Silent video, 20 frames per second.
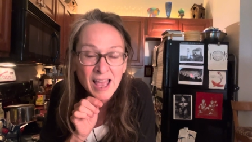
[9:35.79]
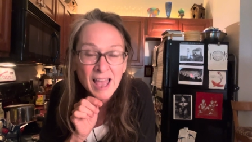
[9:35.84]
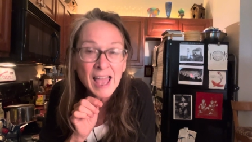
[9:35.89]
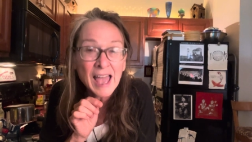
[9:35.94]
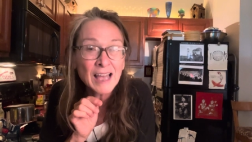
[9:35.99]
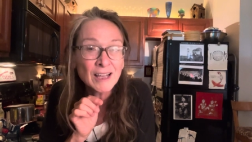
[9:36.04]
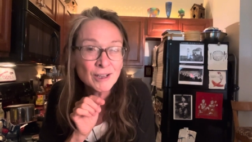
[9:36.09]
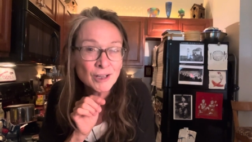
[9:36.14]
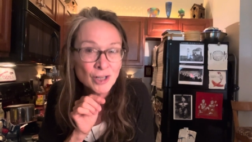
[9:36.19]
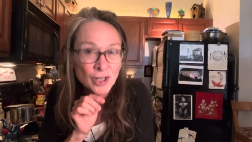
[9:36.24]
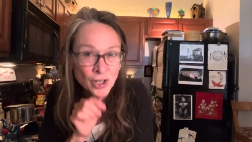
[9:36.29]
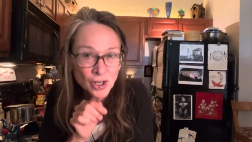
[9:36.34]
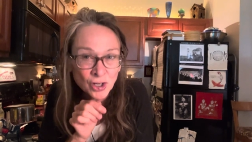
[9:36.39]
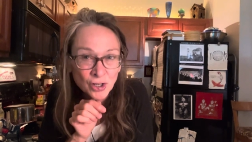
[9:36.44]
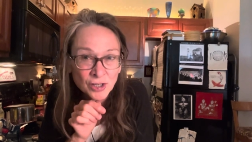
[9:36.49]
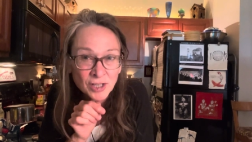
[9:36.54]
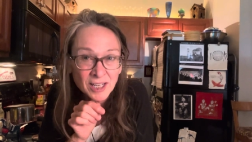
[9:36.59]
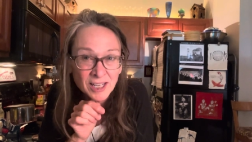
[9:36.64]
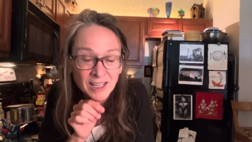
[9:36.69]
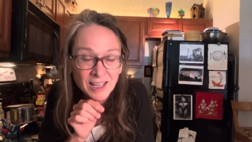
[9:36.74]
and
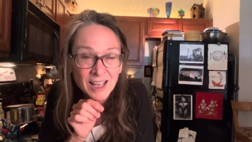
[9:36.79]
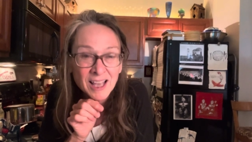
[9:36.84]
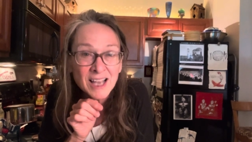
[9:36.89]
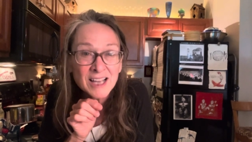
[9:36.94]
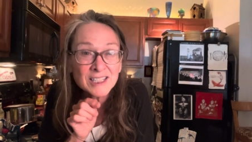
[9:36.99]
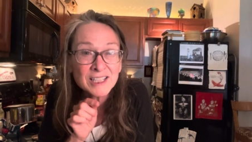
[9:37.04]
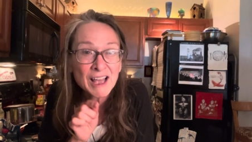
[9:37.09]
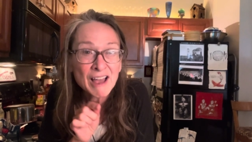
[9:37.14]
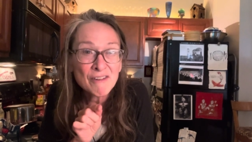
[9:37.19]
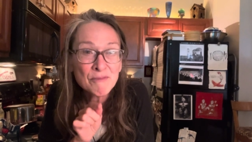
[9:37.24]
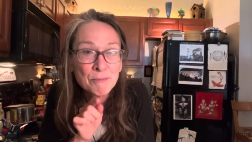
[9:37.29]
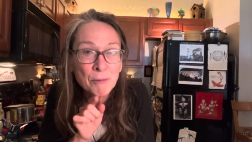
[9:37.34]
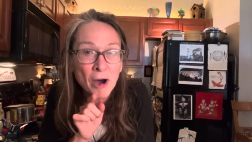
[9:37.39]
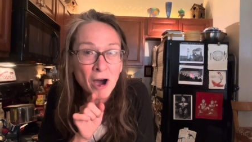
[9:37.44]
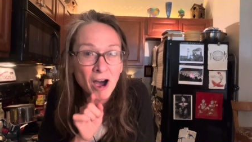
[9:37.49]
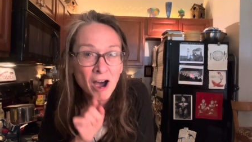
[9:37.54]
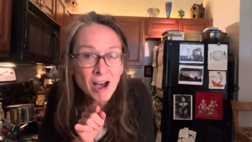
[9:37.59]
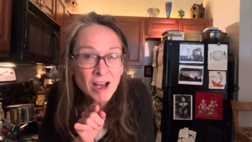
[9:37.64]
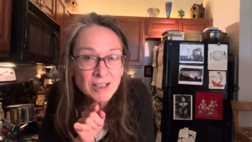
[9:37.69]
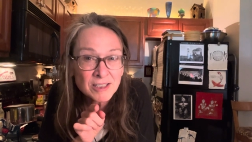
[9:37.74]
learning to have
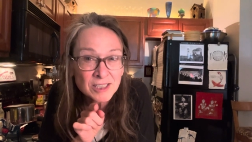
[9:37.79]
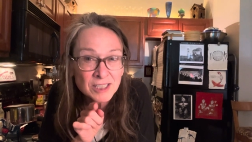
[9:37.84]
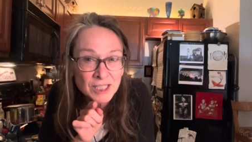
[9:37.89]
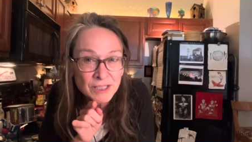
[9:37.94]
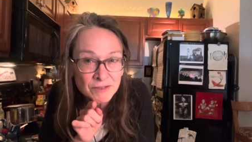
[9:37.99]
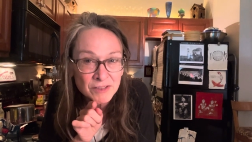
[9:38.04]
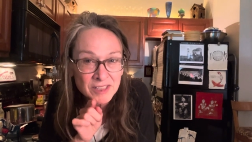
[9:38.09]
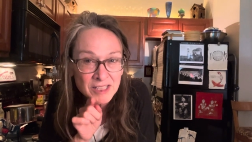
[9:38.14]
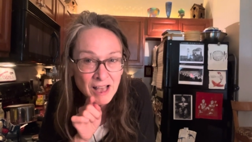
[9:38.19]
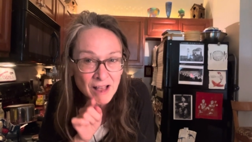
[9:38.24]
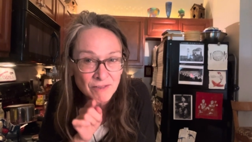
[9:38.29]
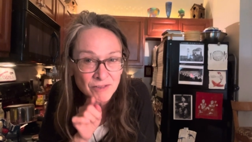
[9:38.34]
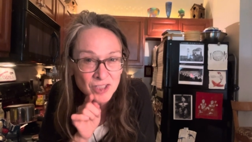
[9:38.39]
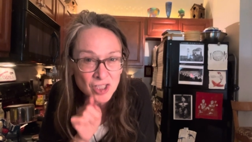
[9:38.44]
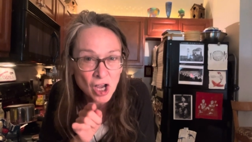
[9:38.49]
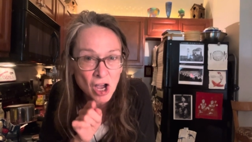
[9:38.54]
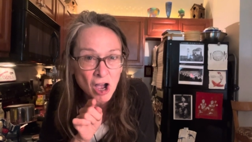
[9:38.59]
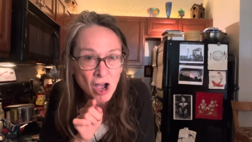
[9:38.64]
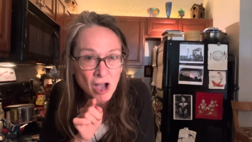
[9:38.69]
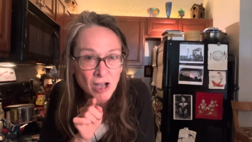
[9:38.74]
positive self
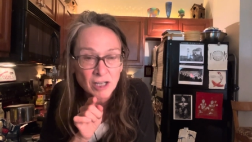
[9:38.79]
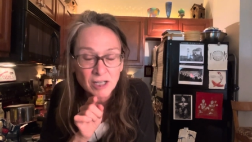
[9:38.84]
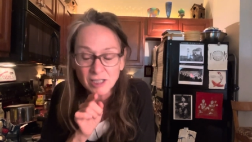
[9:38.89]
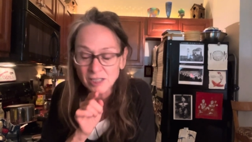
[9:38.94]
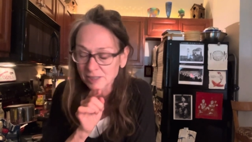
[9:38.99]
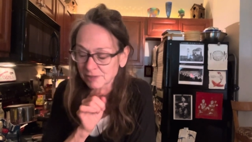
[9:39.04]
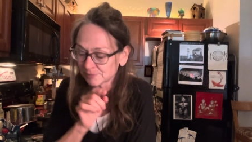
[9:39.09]
talk.